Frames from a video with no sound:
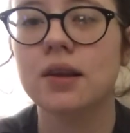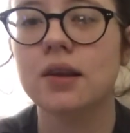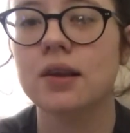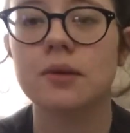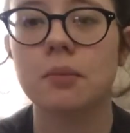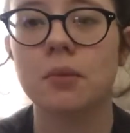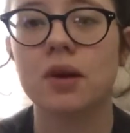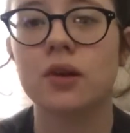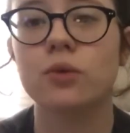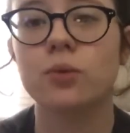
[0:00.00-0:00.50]

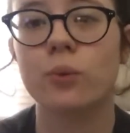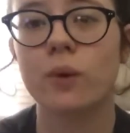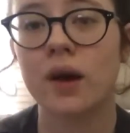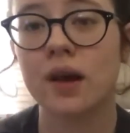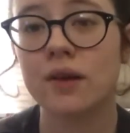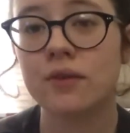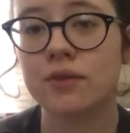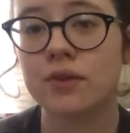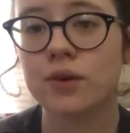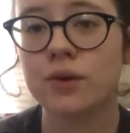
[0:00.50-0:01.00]
It makes
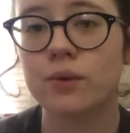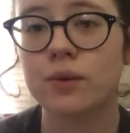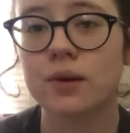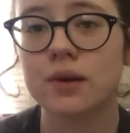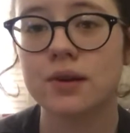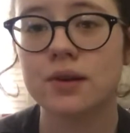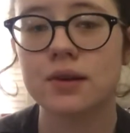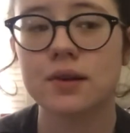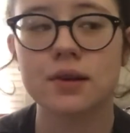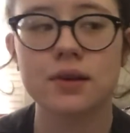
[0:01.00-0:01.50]
waves
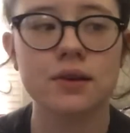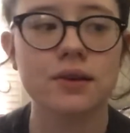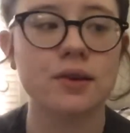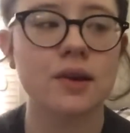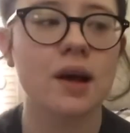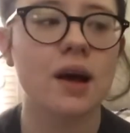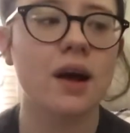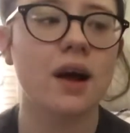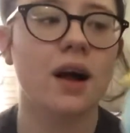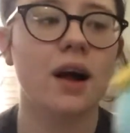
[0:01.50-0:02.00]
noises.
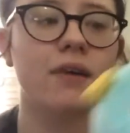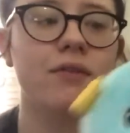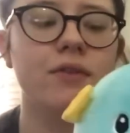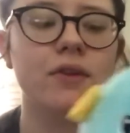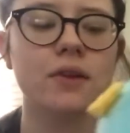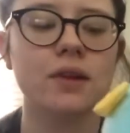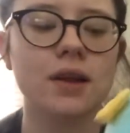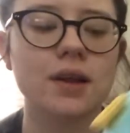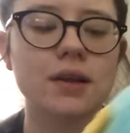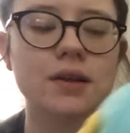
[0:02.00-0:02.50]
I
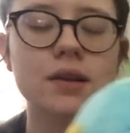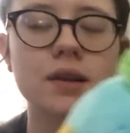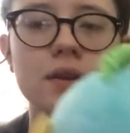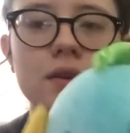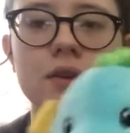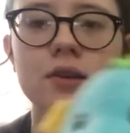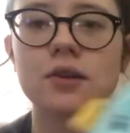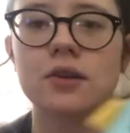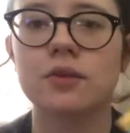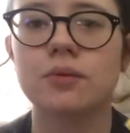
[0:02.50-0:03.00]
feel like that
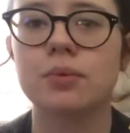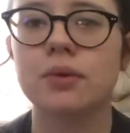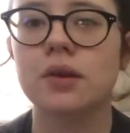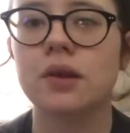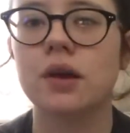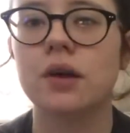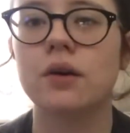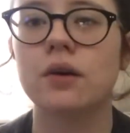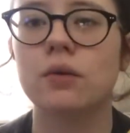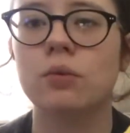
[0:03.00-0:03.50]
this is really
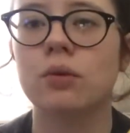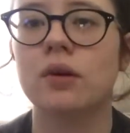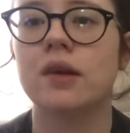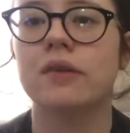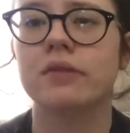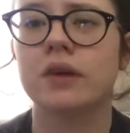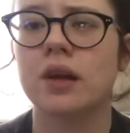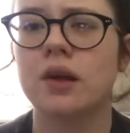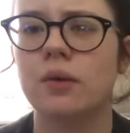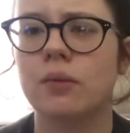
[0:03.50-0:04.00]
good
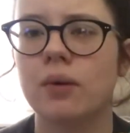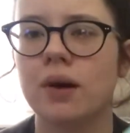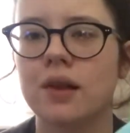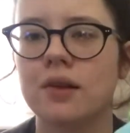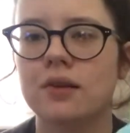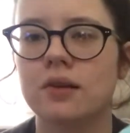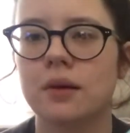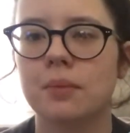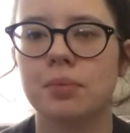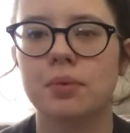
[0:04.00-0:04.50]
whenever he
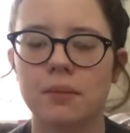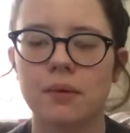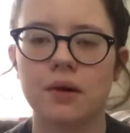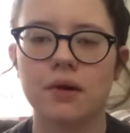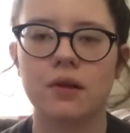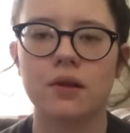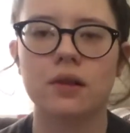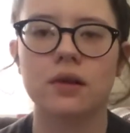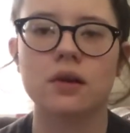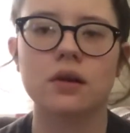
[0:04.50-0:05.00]
wakes up in the middle
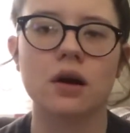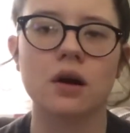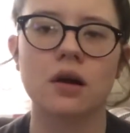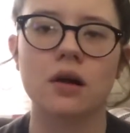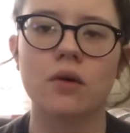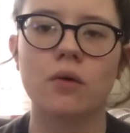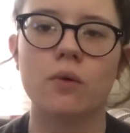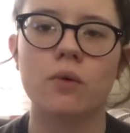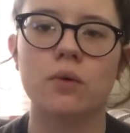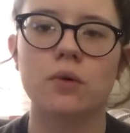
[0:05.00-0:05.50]
of the night
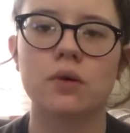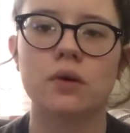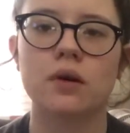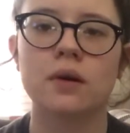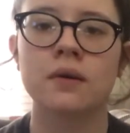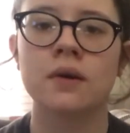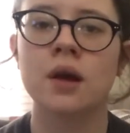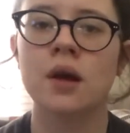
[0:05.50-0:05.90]
or